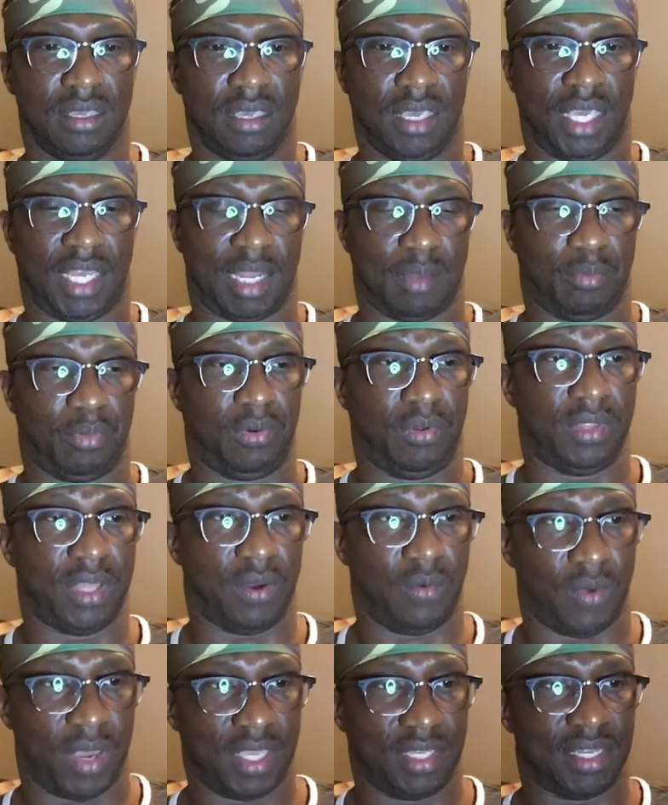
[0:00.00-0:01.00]
And I pull that
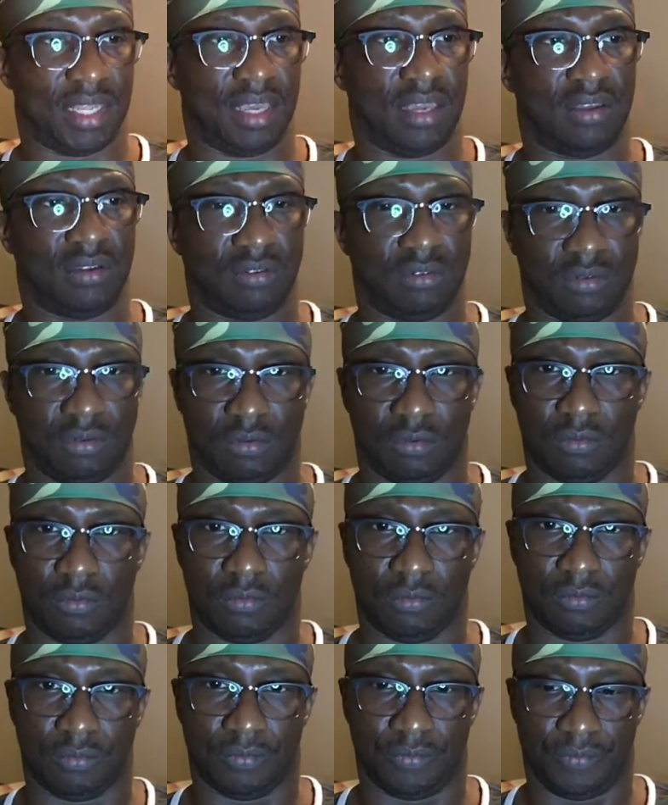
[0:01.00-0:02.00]
weight down
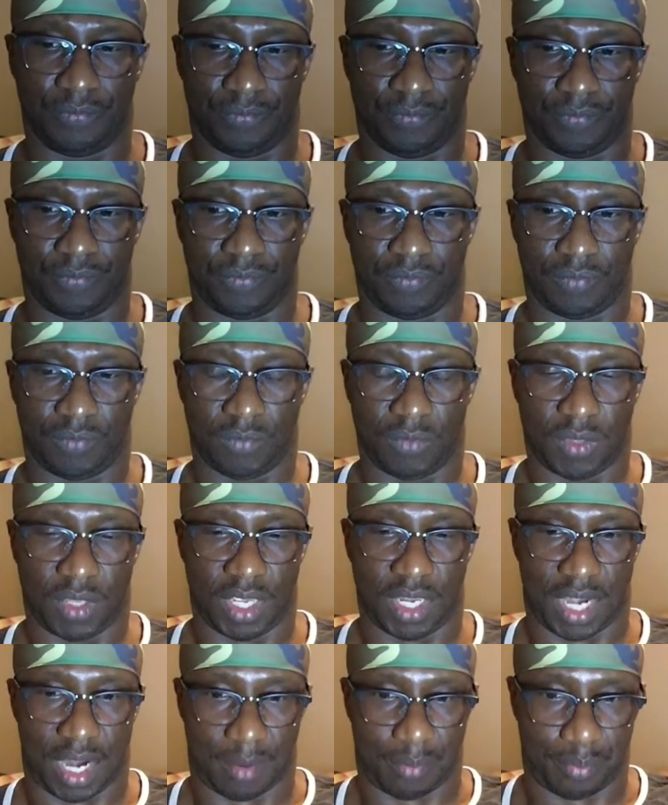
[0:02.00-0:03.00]

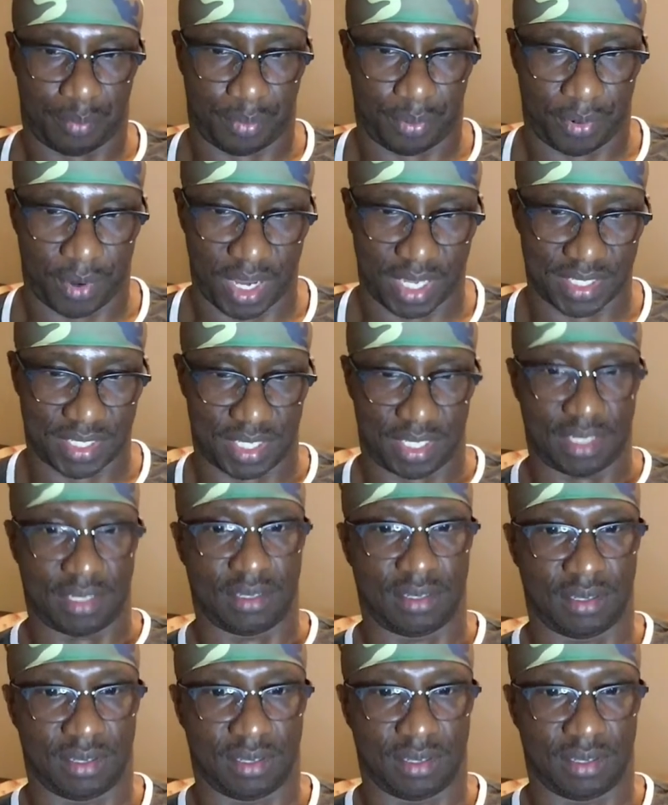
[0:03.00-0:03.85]
and I press it.